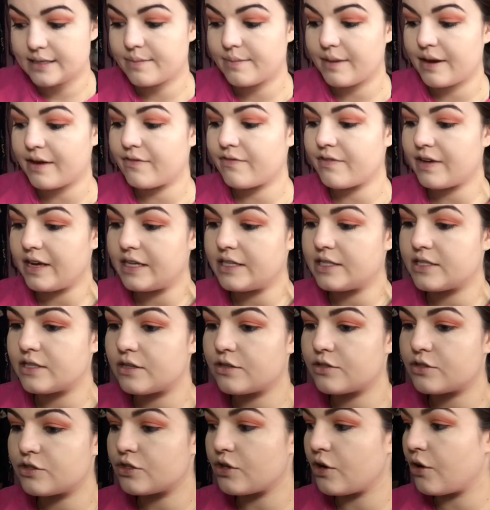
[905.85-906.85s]
of my face,
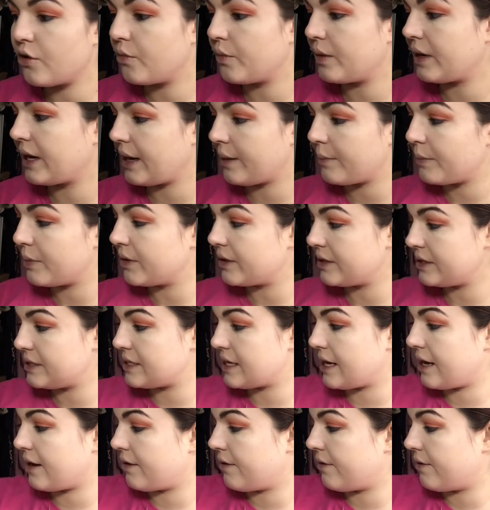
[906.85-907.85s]
so when I put
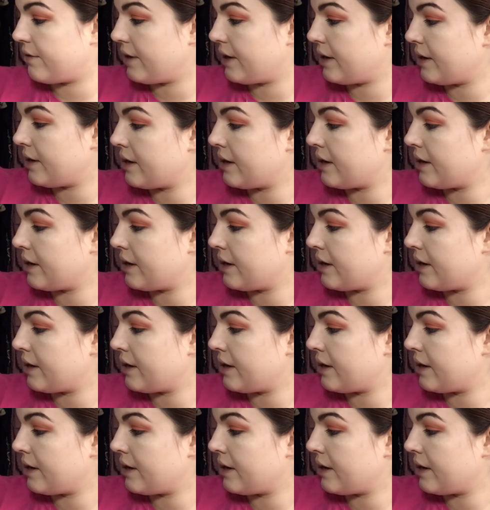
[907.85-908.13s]
down